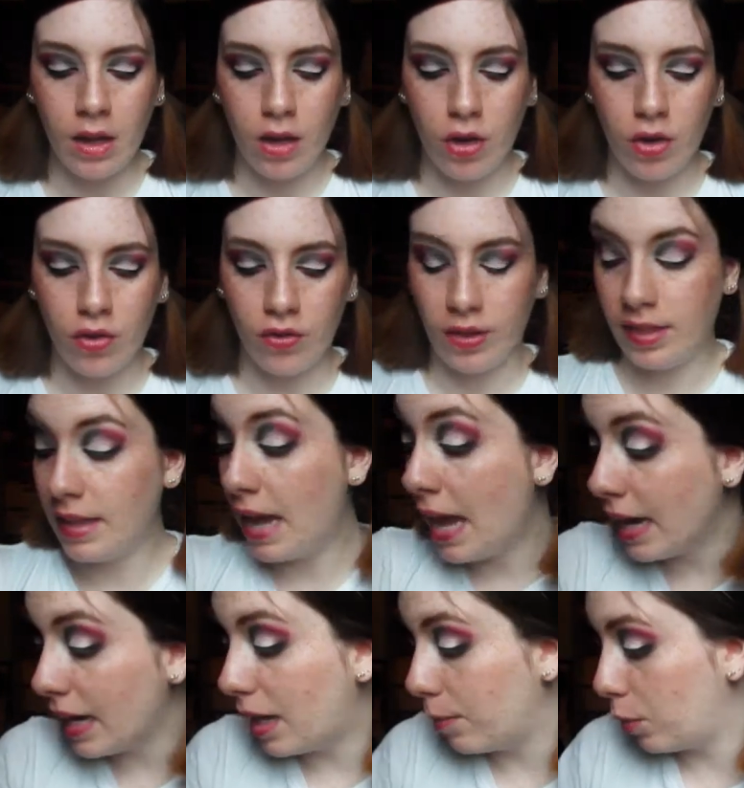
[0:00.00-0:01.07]
Over
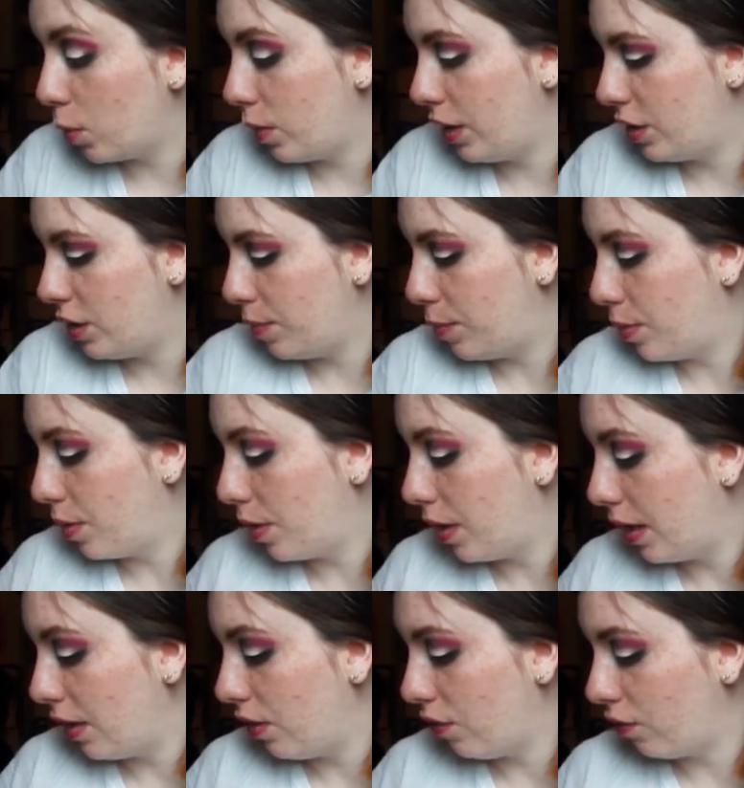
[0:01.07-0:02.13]
that, I'm going to
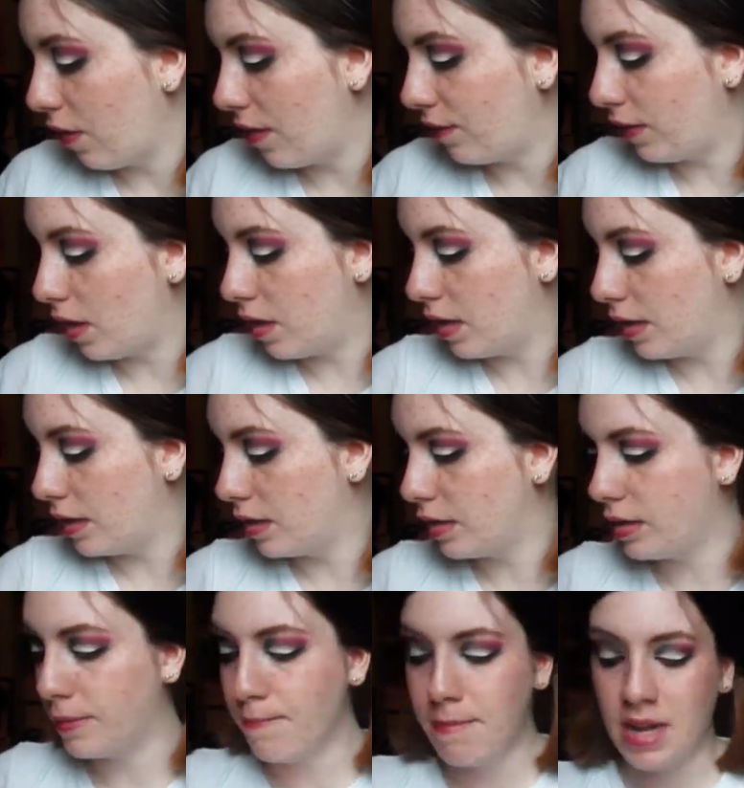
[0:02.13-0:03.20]
put
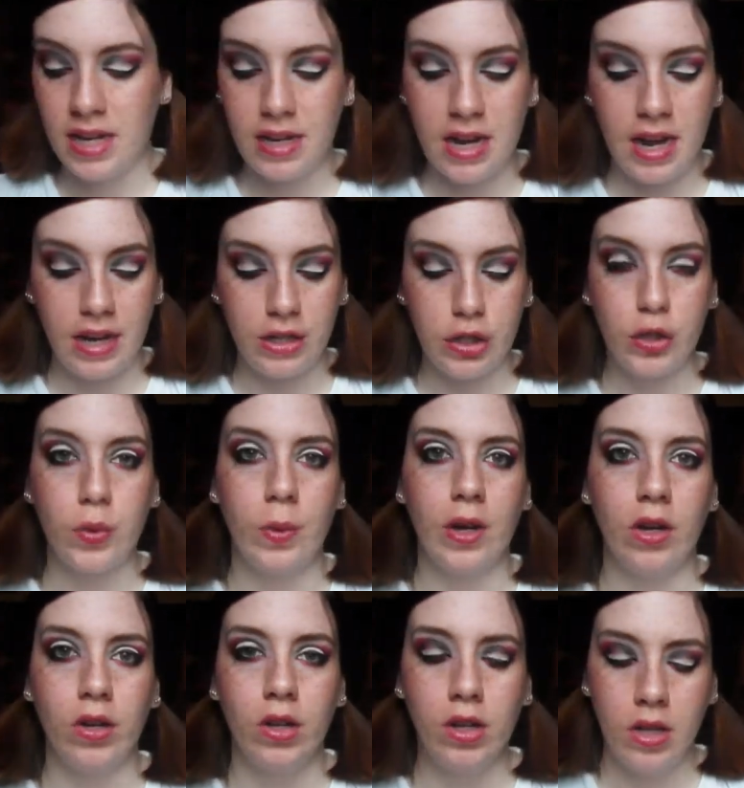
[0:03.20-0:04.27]
Revlon's Midnight
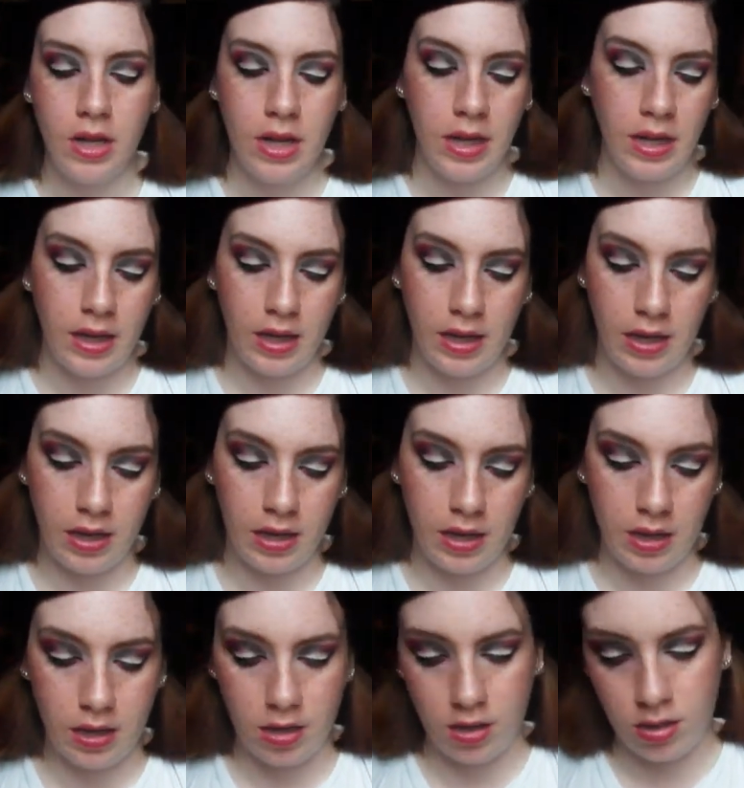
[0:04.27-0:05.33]
Swirl
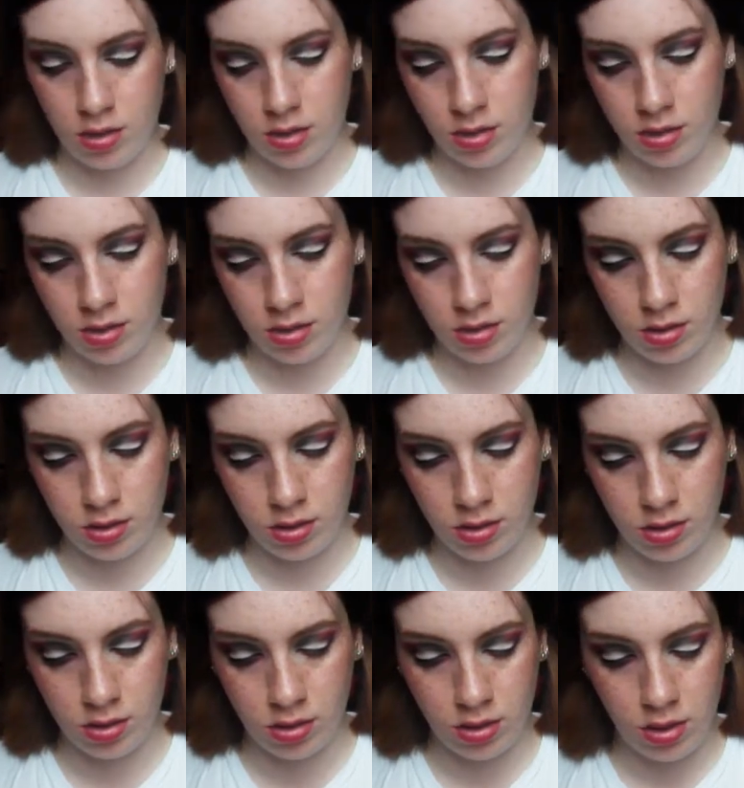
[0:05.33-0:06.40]
in
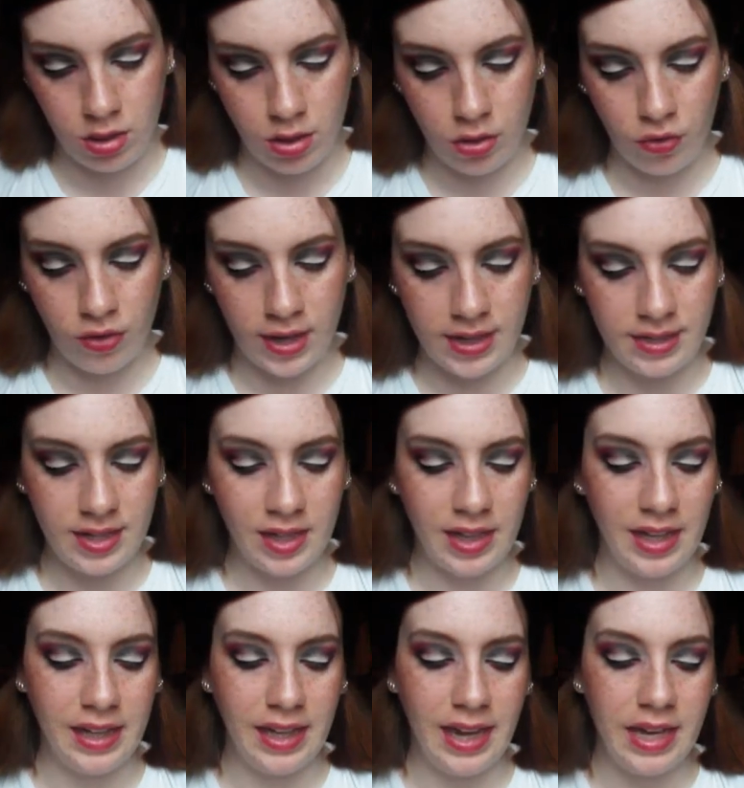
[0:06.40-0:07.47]

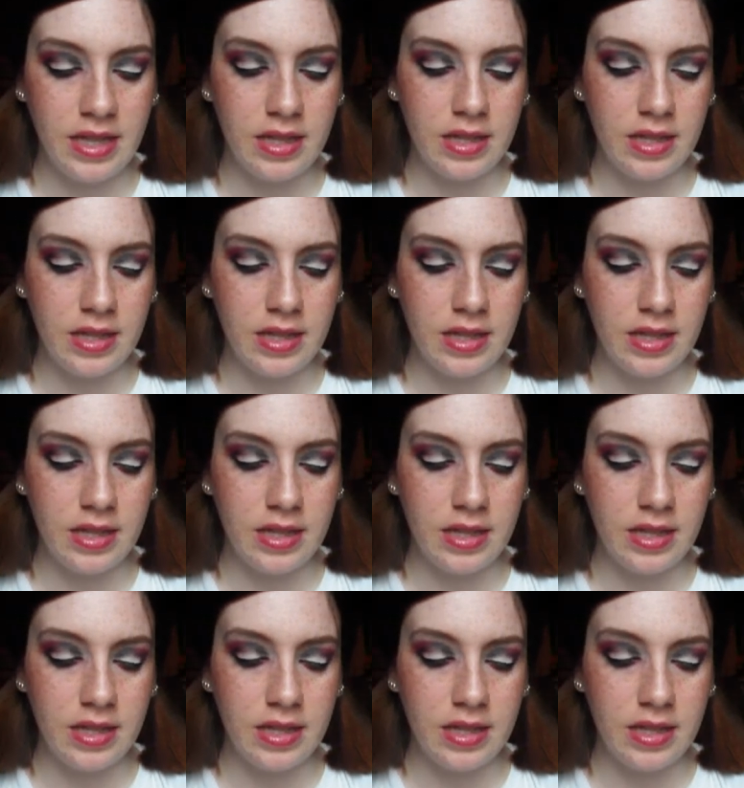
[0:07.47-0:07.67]
Chantilly Lace.